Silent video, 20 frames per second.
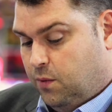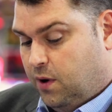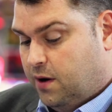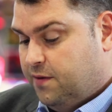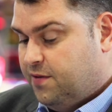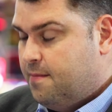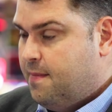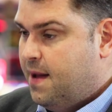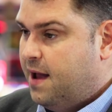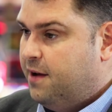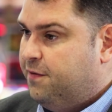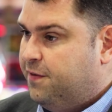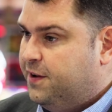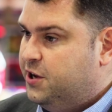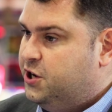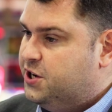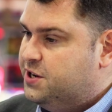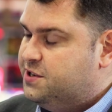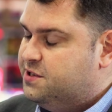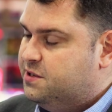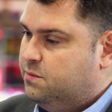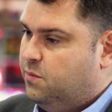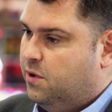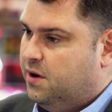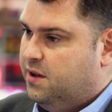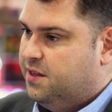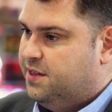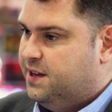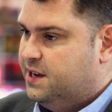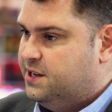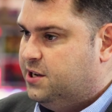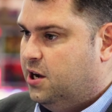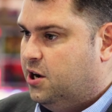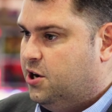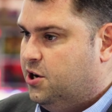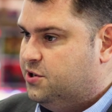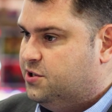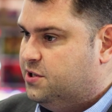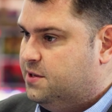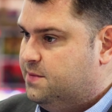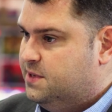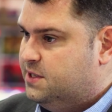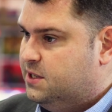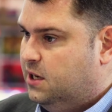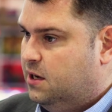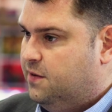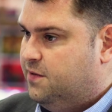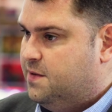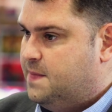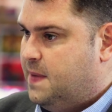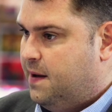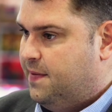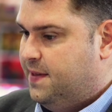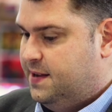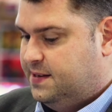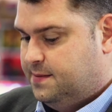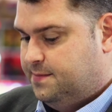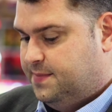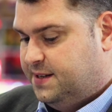One of the main features and one of the things our customers love about this in